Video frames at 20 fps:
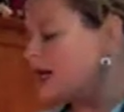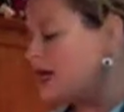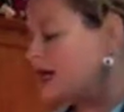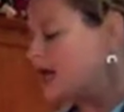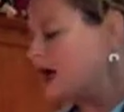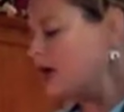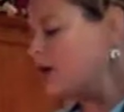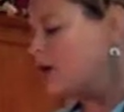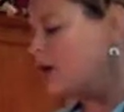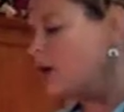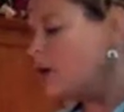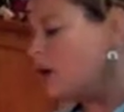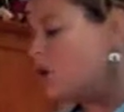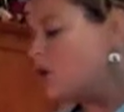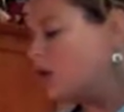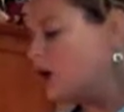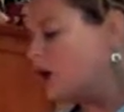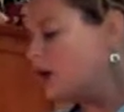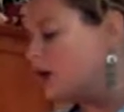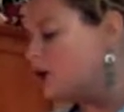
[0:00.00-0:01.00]
Now
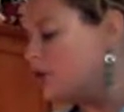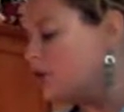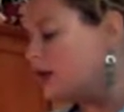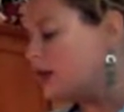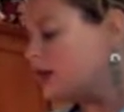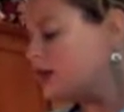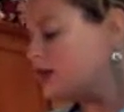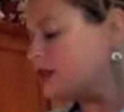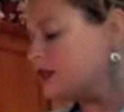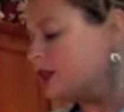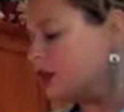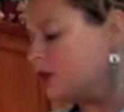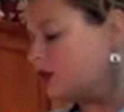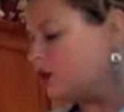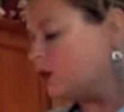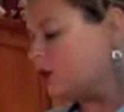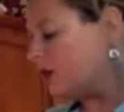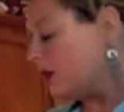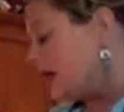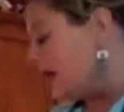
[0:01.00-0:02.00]
what you're going to
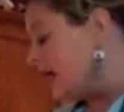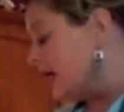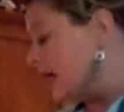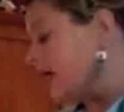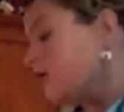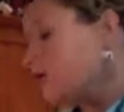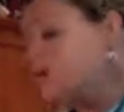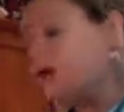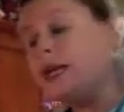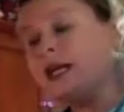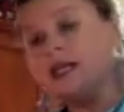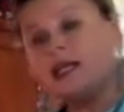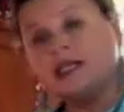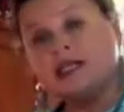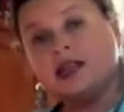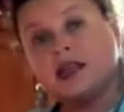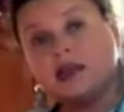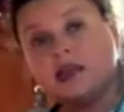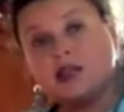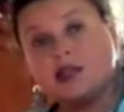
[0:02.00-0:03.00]
do, and when it
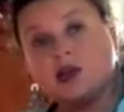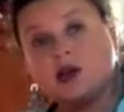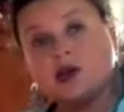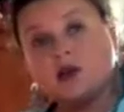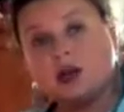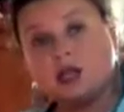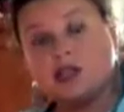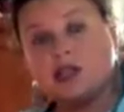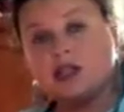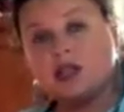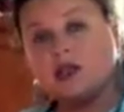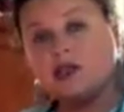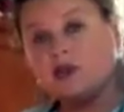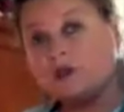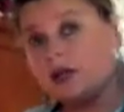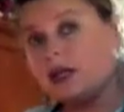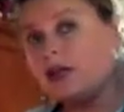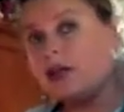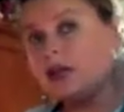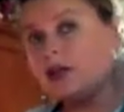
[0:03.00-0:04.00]
does start reaching the
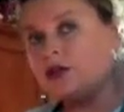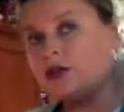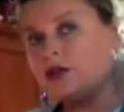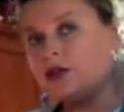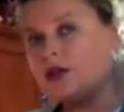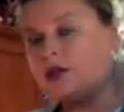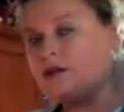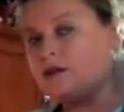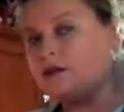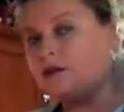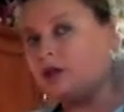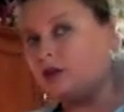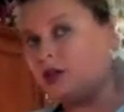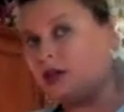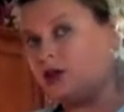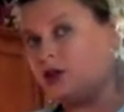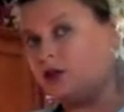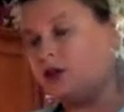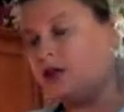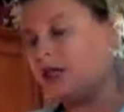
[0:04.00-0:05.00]

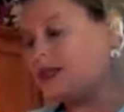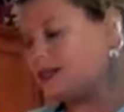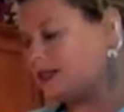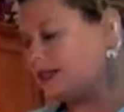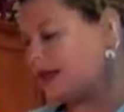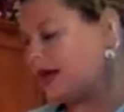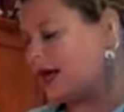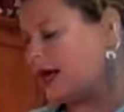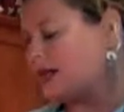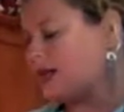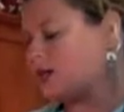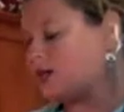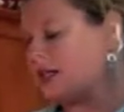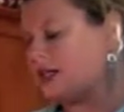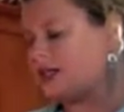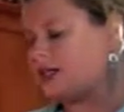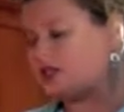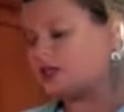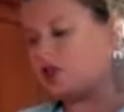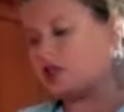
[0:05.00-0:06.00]
300-degree stage and
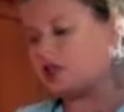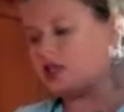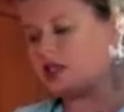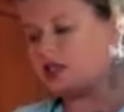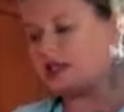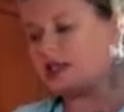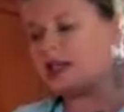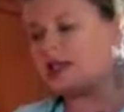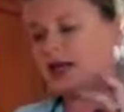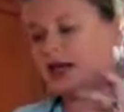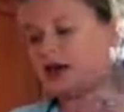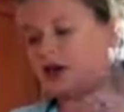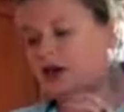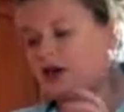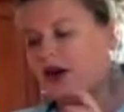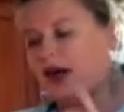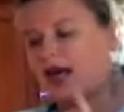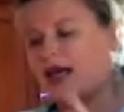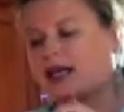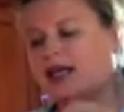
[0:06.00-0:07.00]
it starts getting that
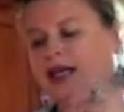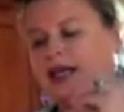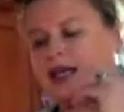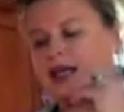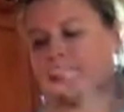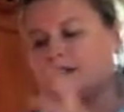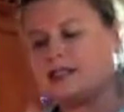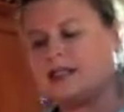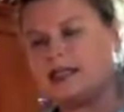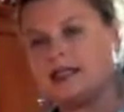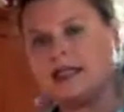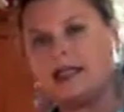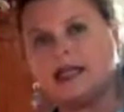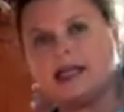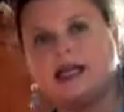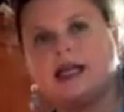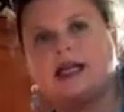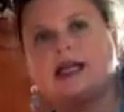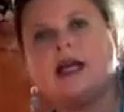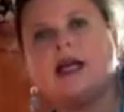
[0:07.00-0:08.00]
cracky and
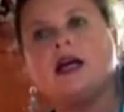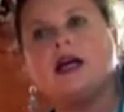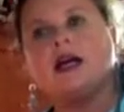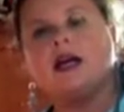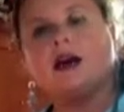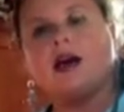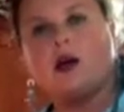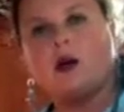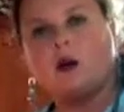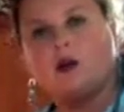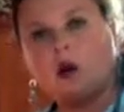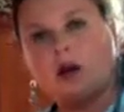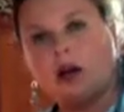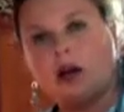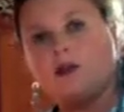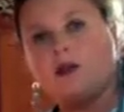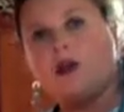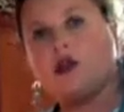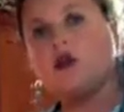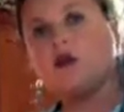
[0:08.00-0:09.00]
sticky,
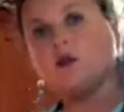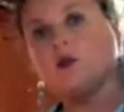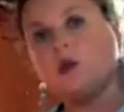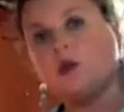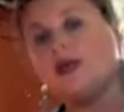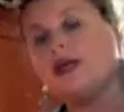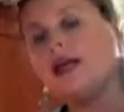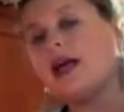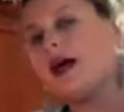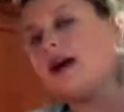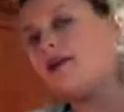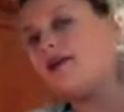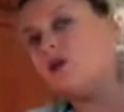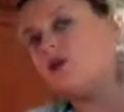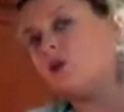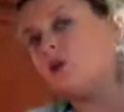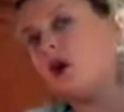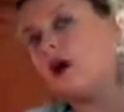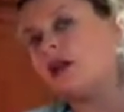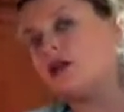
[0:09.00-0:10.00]
whatever, you really have
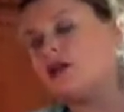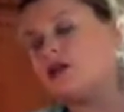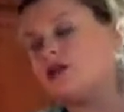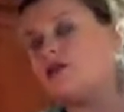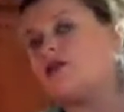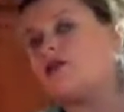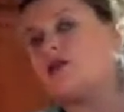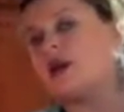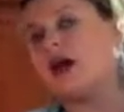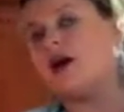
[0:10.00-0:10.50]
to watch, because from